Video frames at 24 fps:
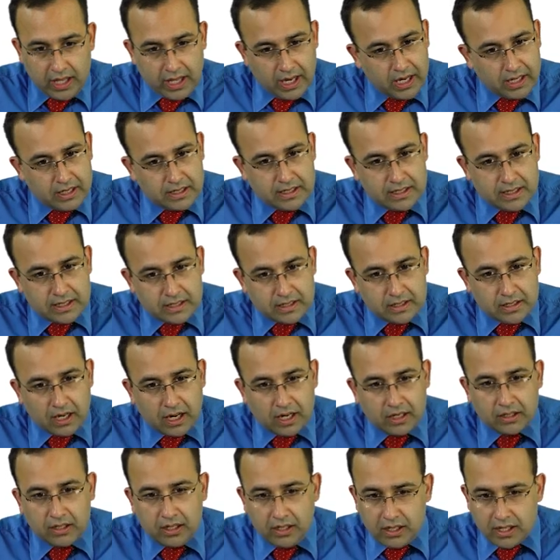It
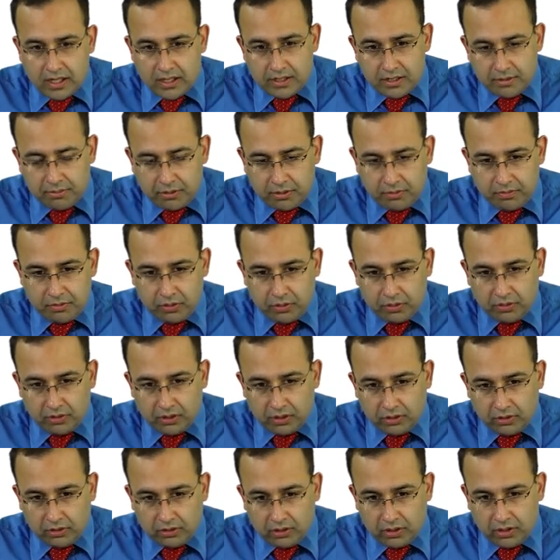started as
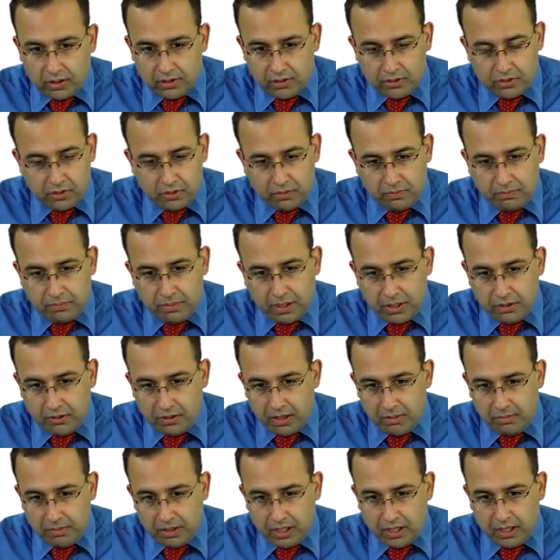apoptosis, so
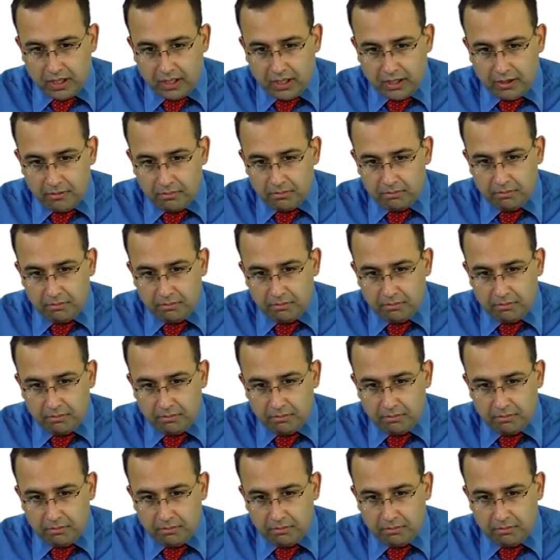biochemically